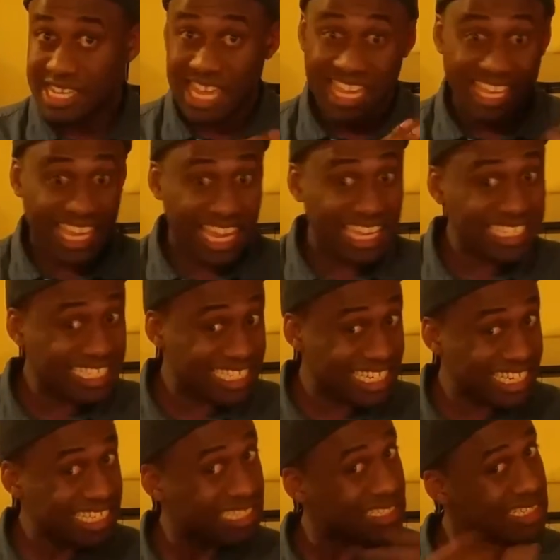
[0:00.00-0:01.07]
It can
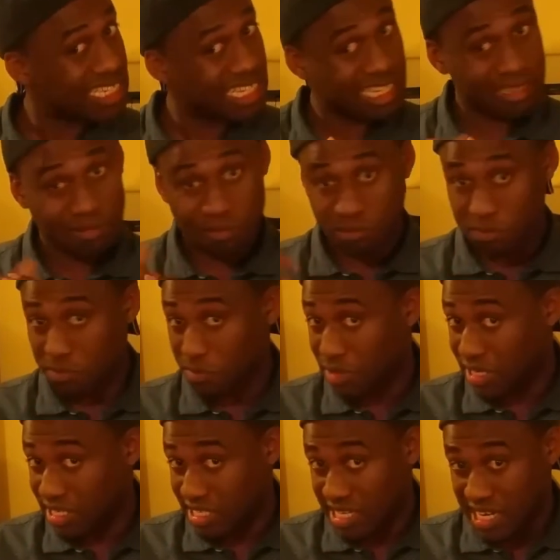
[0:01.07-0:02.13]
sell, it
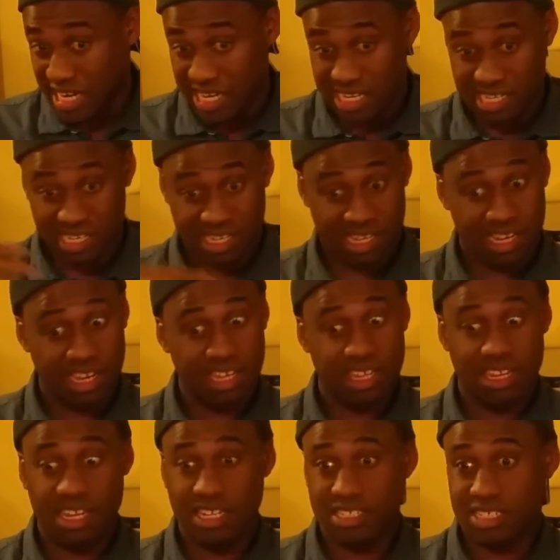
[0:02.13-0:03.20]
may not. And
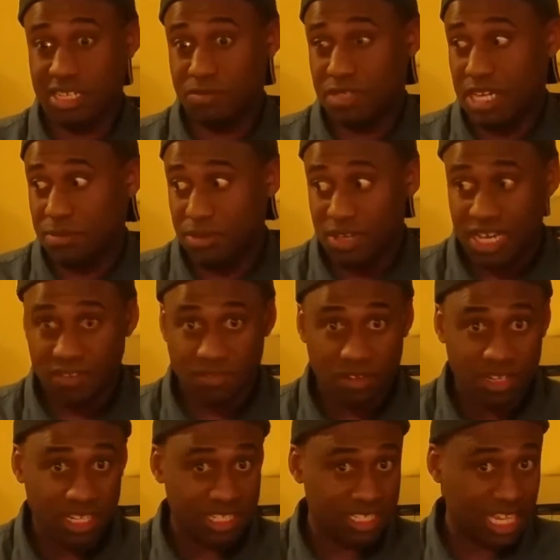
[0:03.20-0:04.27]
then at the same time, you'll have
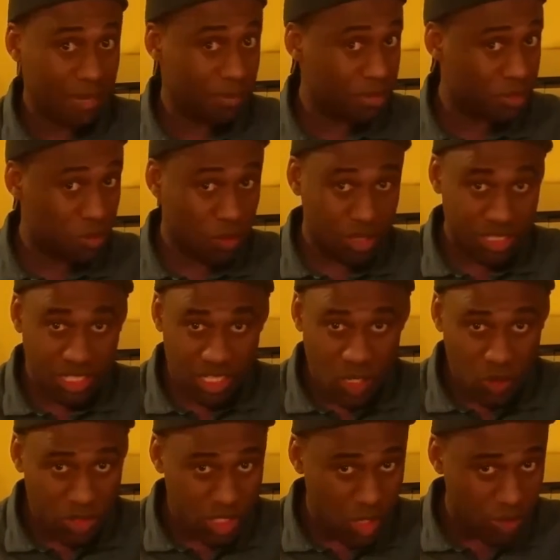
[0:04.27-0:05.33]
good examples willing to
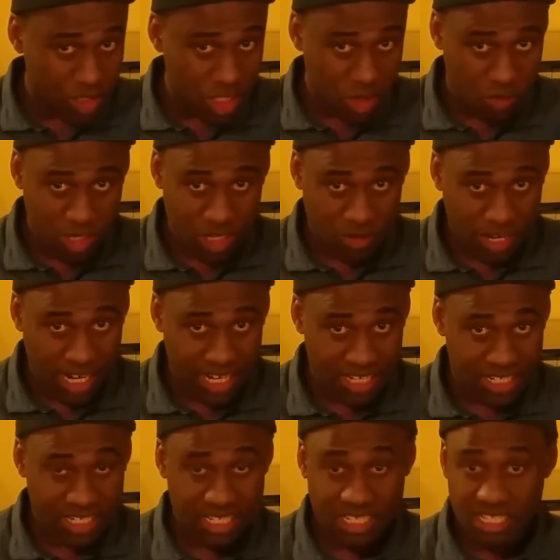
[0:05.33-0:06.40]
go as low as
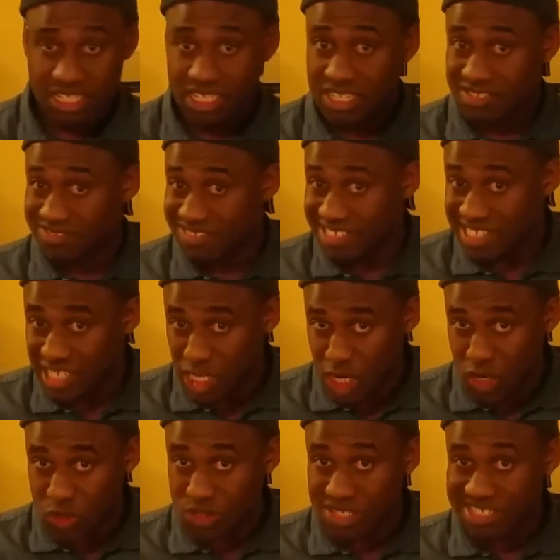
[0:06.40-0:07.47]
$3,000.
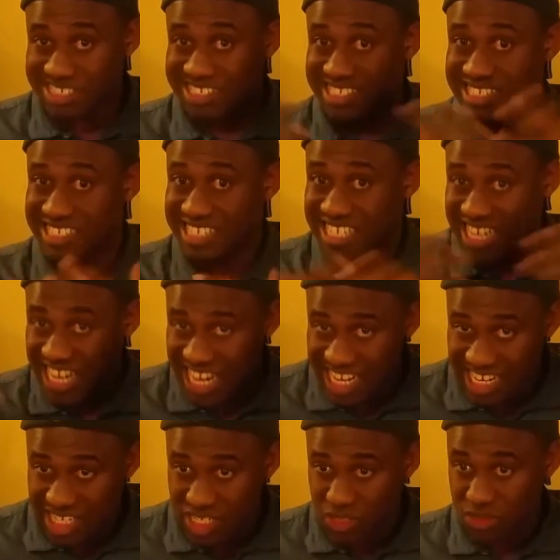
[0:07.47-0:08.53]
You
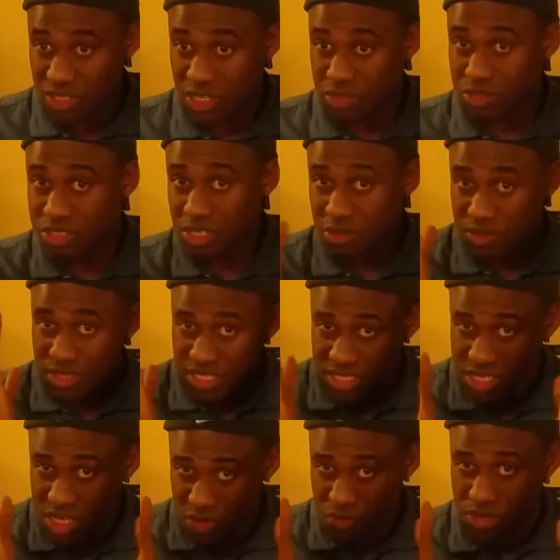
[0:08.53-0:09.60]
kind of don't know. So this
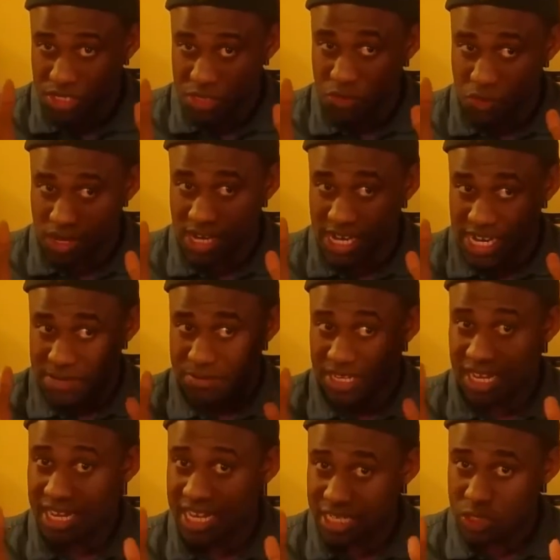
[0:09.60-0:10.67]
is the reason why I'm
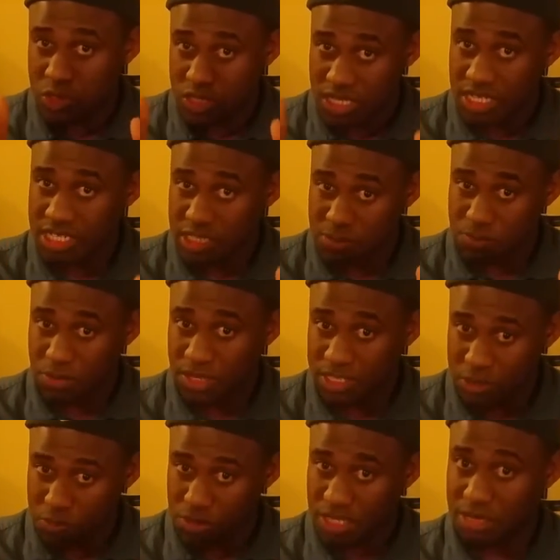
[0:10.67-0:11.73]
not interested in
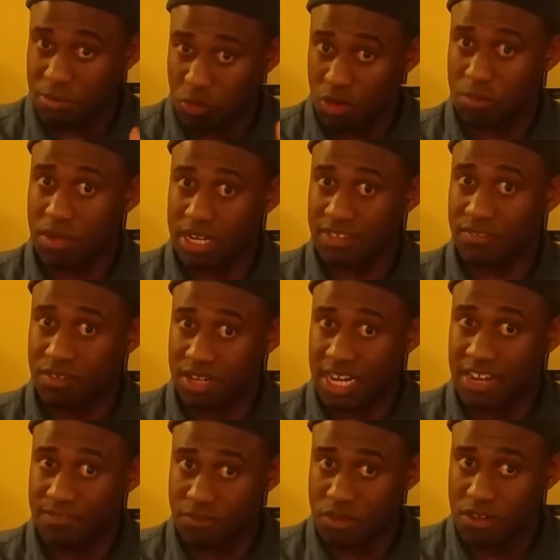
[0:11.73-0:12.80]
spending more money for a
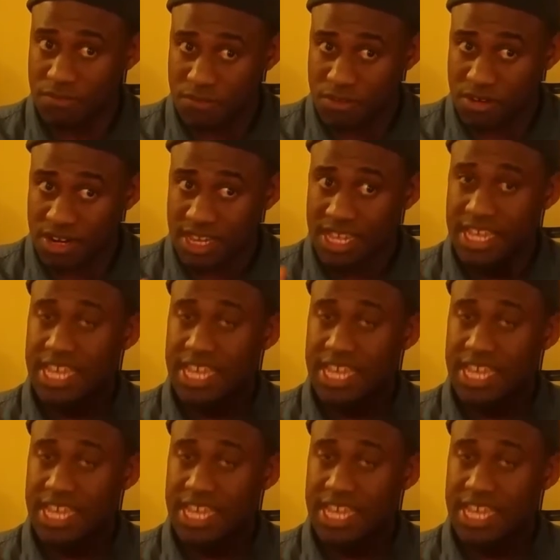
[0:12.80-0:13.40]
944